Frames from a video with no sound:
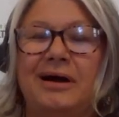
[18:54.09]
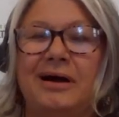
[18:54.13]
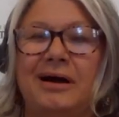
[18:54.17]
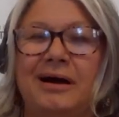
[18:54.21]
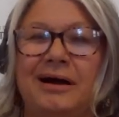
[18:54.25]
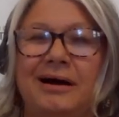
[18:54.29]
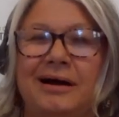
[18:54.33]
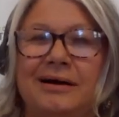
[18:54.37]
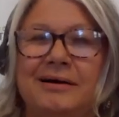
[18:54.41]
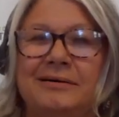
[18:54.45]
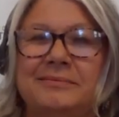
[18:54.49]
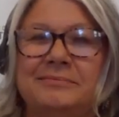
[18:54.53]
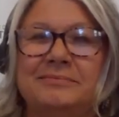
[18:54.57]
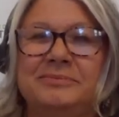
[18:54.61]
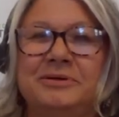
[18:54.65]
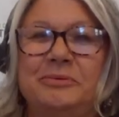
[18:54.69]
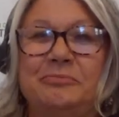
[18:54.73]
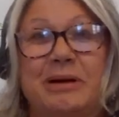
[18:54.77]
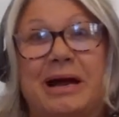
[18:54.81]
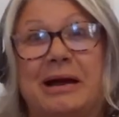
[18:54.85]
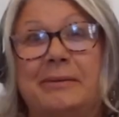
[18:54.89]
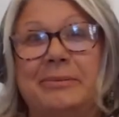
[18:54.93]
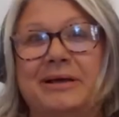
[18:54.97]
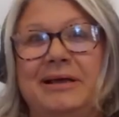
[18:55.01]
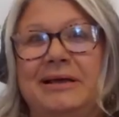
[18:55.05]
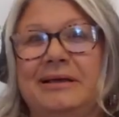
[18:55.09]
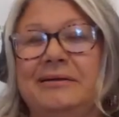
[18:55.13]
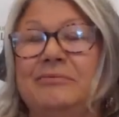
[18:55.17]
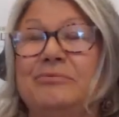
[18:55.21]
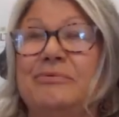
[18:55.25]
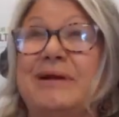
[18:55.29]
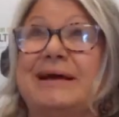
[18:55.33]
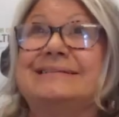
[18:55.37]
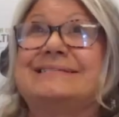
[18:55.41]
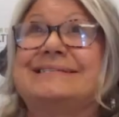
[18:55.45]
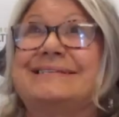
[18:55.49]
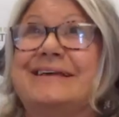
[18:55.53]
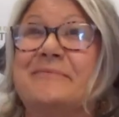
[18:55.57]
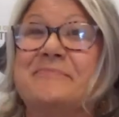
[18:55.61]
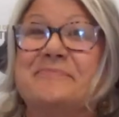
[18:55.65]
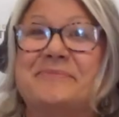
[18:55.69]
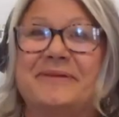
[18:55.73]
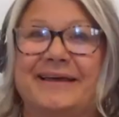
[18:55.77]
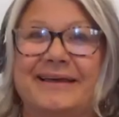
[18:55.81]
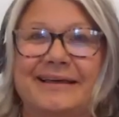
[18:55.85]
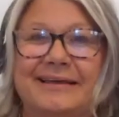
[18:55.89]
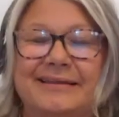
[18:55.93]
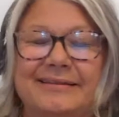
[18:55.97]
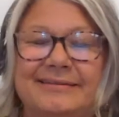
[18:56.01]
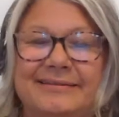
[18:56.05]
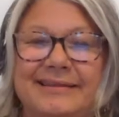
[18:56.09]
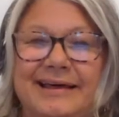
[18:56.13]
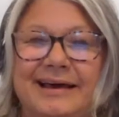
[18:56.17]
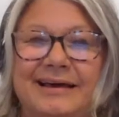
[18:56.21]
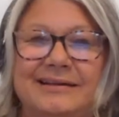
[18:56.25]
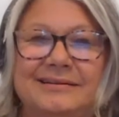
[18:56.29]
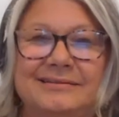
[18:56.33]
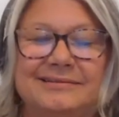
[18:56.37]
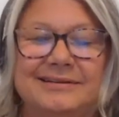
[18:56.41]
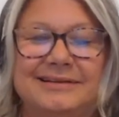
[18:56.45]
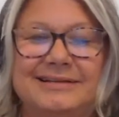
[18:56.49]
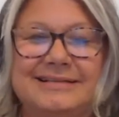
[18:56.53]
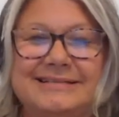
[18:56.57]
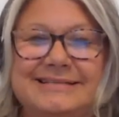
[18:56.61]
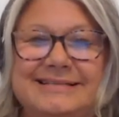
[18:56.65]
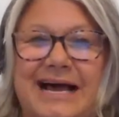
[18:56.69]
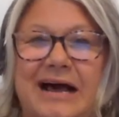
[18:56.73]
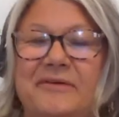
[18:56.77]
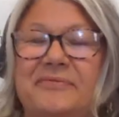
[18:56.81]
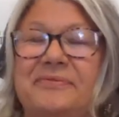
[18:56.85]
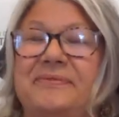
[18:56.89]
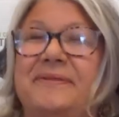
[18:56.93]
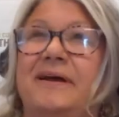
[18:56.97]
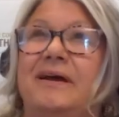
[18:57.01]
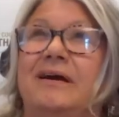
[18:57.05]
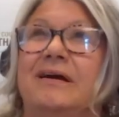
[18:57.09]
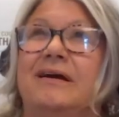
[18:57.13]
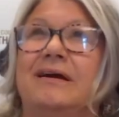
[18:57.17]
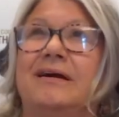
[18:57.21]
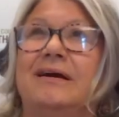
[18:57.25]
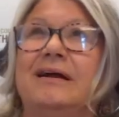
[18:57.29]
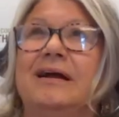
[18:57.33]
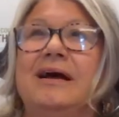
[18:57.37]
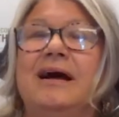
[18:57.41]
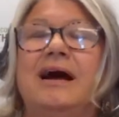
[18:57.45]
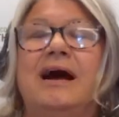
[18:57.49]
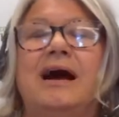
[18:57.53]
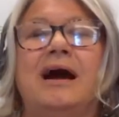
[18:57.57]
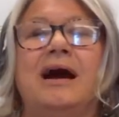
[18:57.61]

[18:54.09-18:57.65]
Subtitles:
You probably read something that is out there.